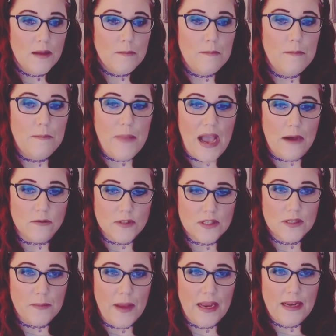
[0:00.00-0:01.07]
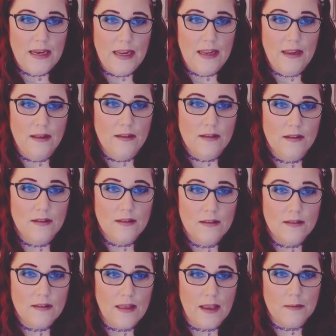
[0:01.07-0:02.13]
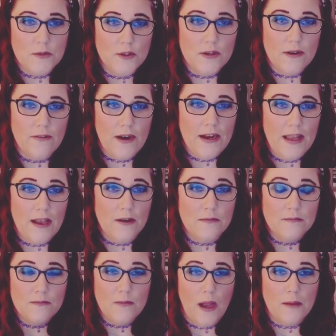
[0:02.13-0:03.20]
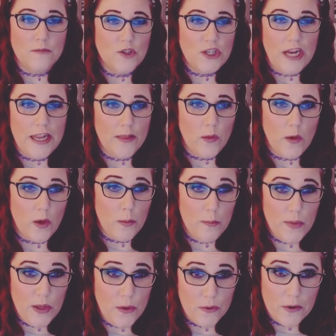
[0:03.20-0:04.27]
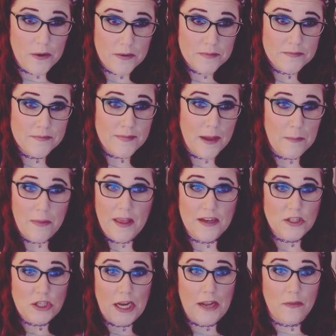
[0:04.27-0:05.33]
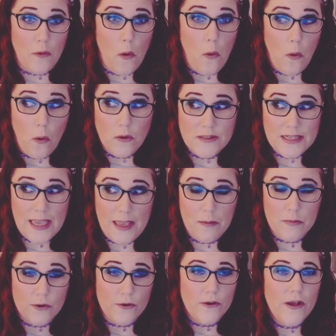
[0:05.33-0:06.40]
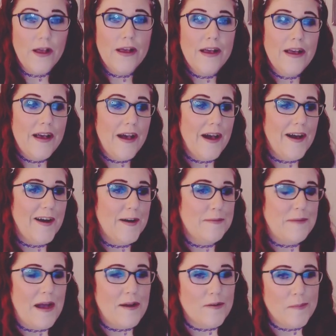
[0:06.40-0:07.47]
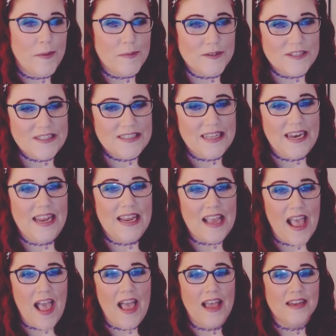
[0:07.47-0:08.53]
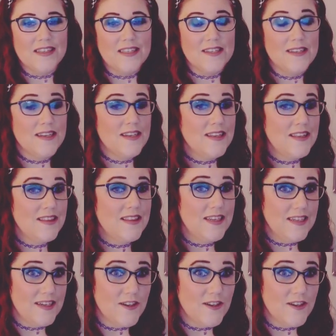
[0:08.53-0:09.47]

bounced my knee. Like I'm doing it right now. I'm shaking the computer. I'm like shaking the whole table. I remember sitting at the dinner